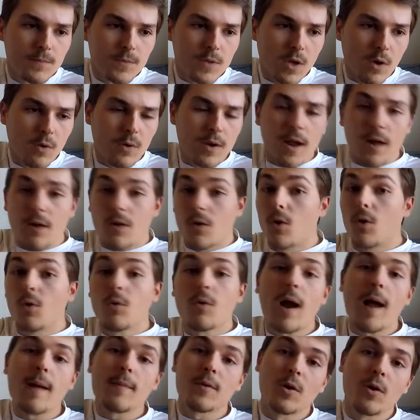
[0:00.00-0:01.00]
go down a whole
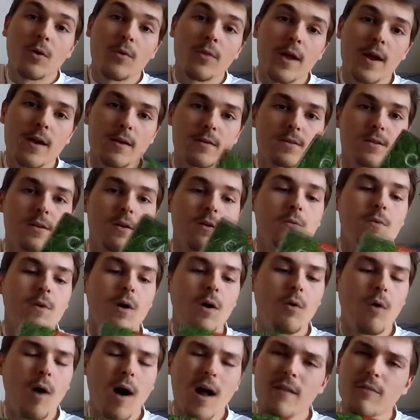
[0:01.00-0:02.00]
rabbit hole there. So
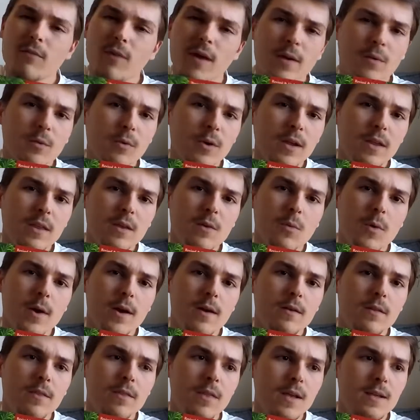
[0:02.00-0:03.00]
a lot of like really
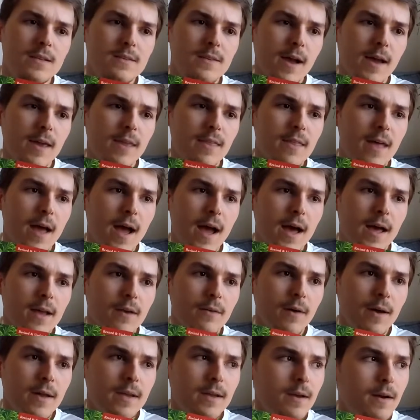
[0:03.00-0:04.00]
weird things like that.
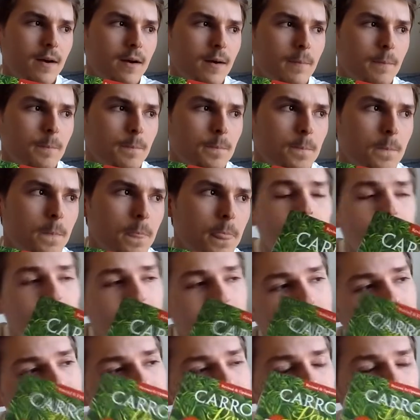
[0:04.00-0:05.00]
Like um,
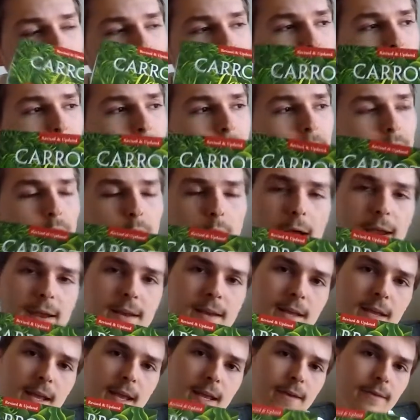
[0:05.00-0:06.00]
it was talking about
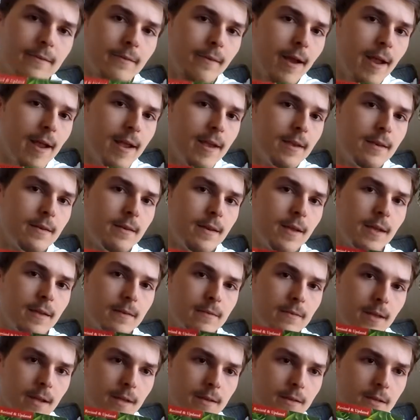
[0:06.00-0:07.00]
lightning and rain,
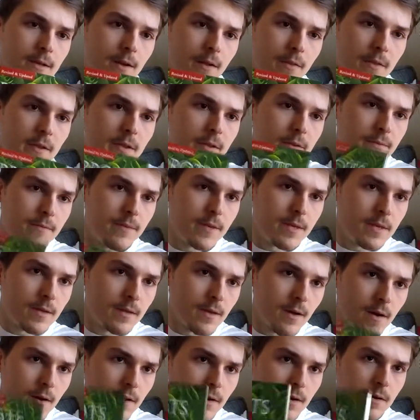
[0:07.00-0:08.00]
and and you know the
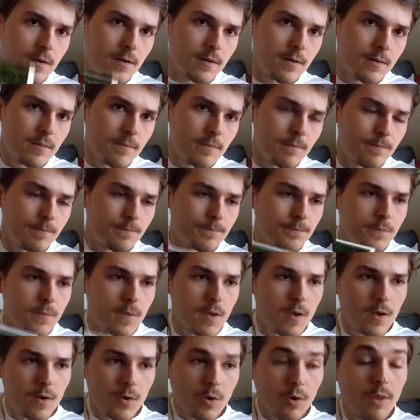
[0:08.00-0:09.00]
the um,
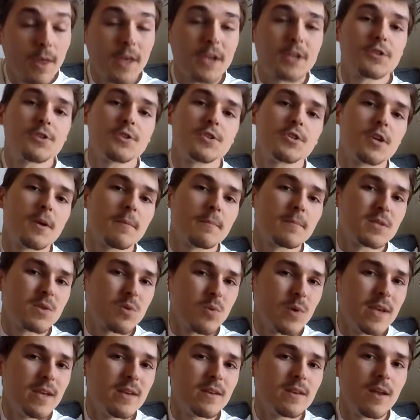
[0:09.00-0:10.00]
relationship
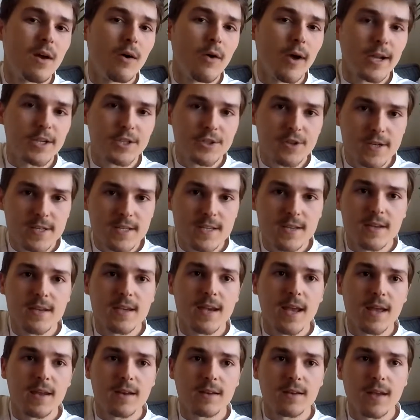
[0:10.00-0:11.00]
between
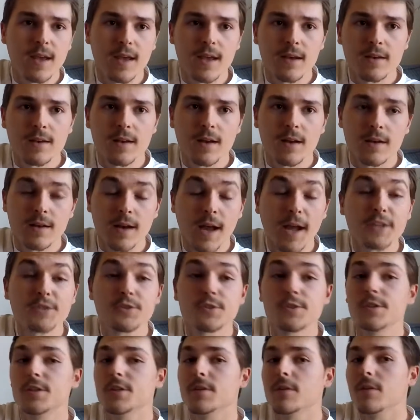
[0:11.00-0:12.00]
electricity and and uh,
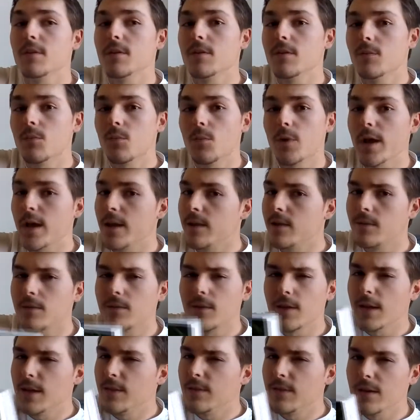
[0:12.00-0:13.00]
nitrogen in
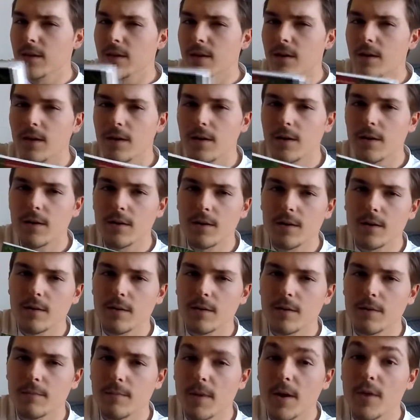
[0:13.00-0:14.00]
in the
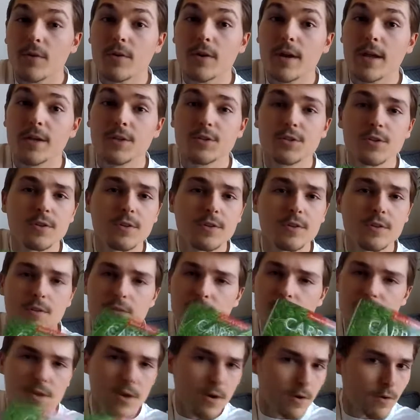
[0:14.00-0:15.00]
uh, Mother
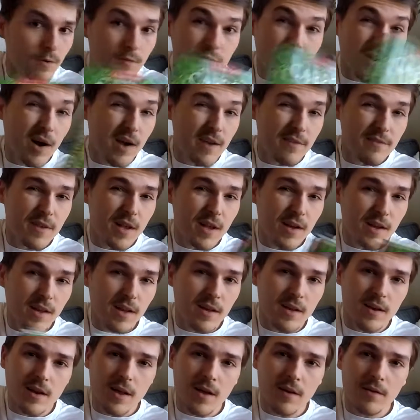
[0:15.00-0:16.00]
Nature circle of life, yada
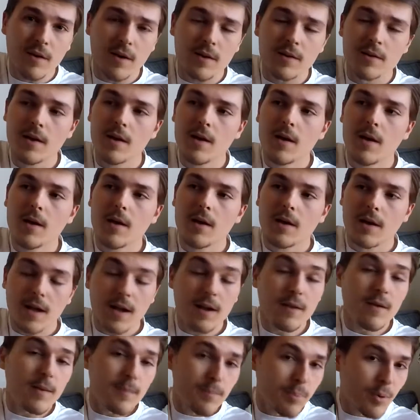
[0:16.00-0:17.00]
yada yada, right?
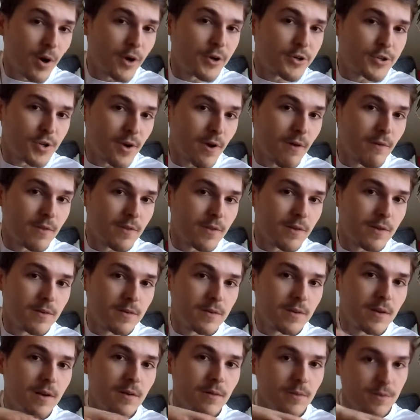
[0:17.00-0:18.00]
Kind of like brushed over the
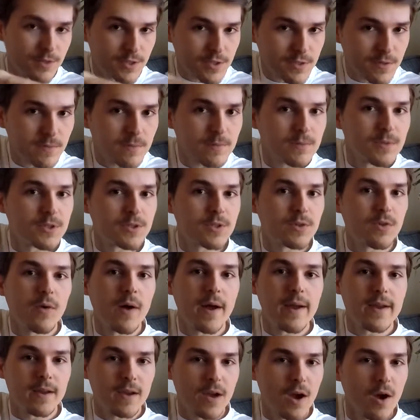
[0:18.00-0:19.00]
you know just a just a
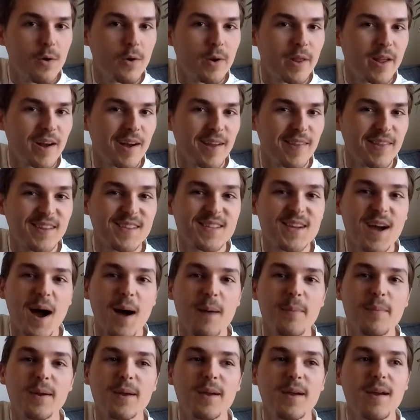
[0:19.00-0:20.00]
light coating on the
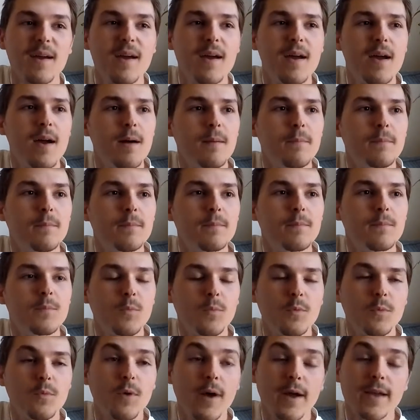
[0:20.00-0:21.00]
topic,
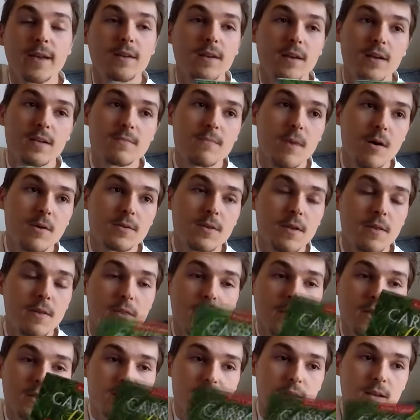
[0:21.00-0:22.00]
like it does most of the
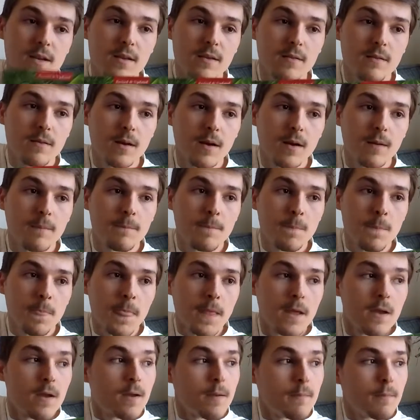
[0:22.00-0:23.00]
things in it. Um,
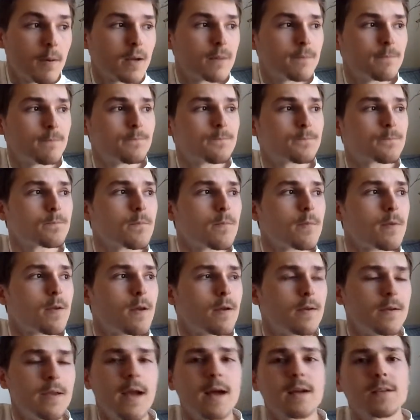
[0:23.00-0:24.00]
but
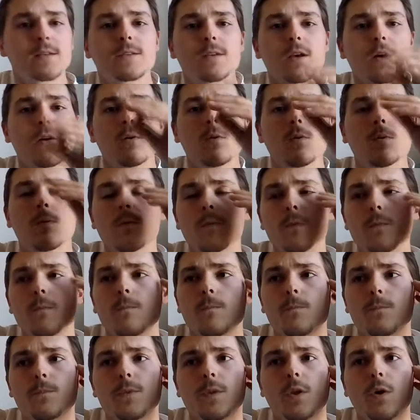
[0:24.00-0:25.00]
yeah, so
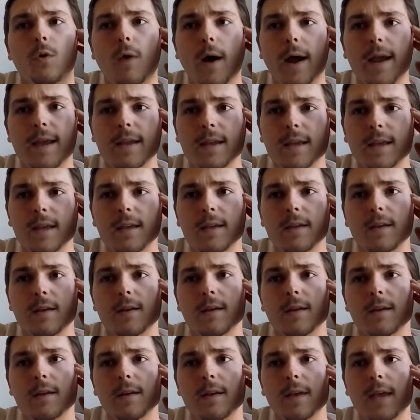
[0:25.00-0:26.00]
lightning
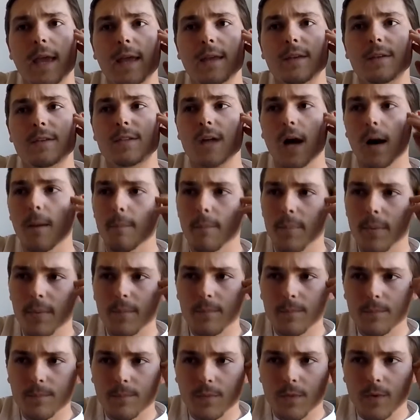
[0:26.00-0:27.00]
can dump
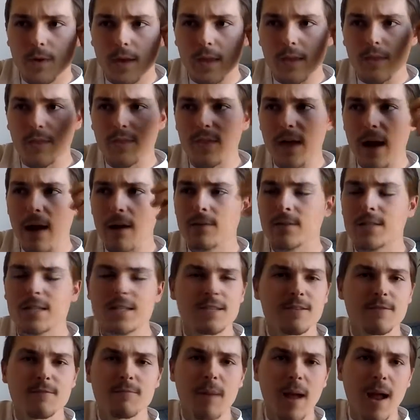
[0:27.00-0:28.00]
like
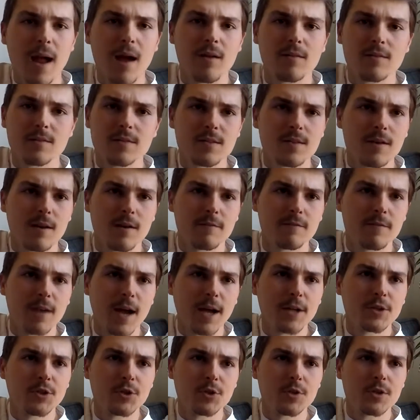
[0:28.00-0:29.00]
thousands of pounds of
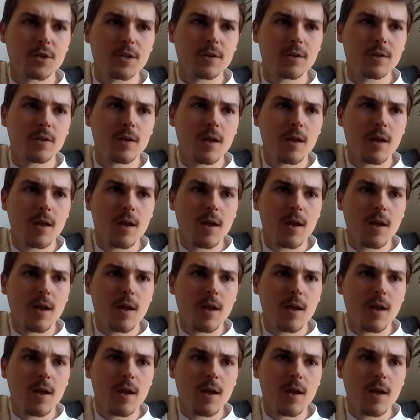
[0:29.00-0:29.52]
nitrogen